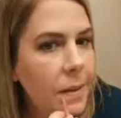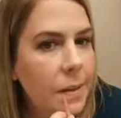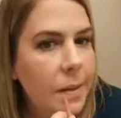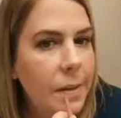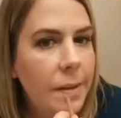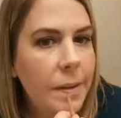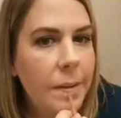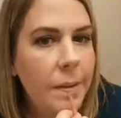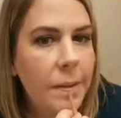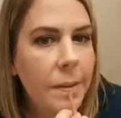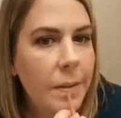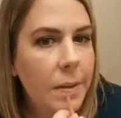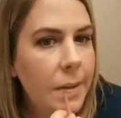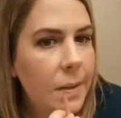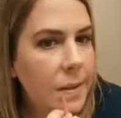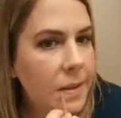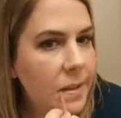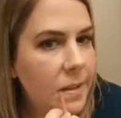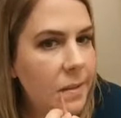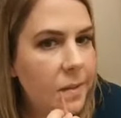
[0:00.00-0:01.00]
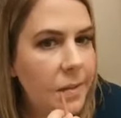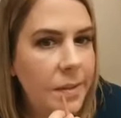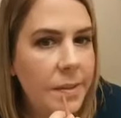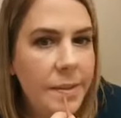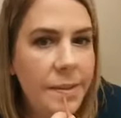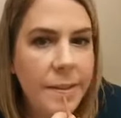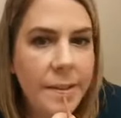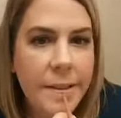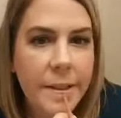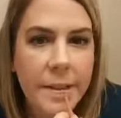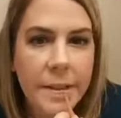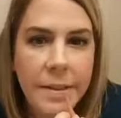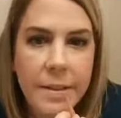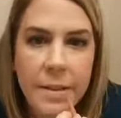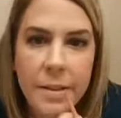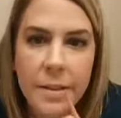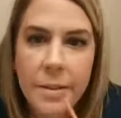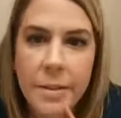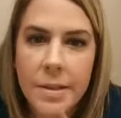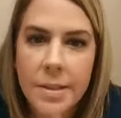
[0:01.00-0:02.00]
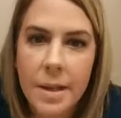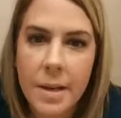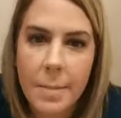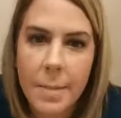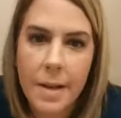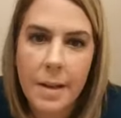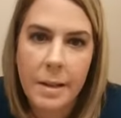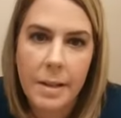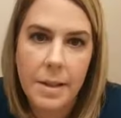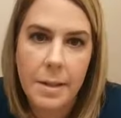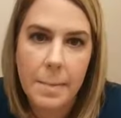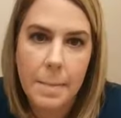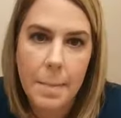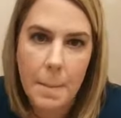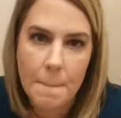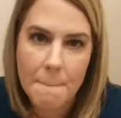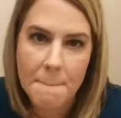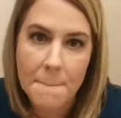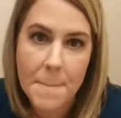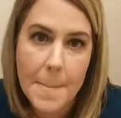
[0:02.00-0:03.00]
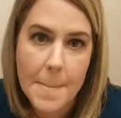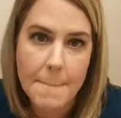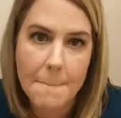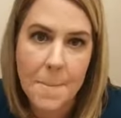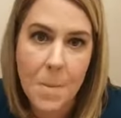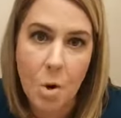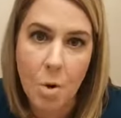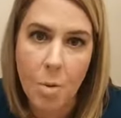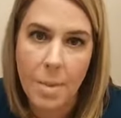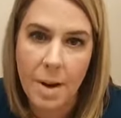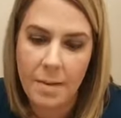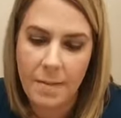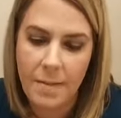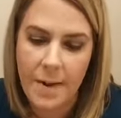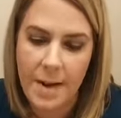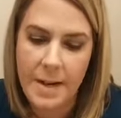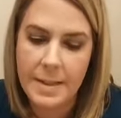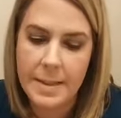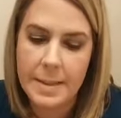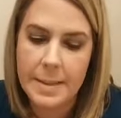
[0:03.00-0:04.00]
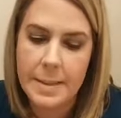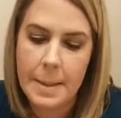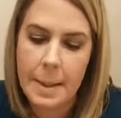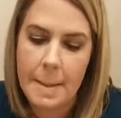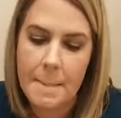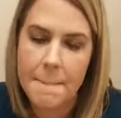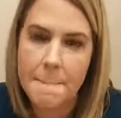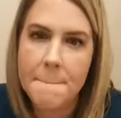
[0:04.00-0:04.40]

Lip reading: Right where it gets confusing as to, is that my lip or my face?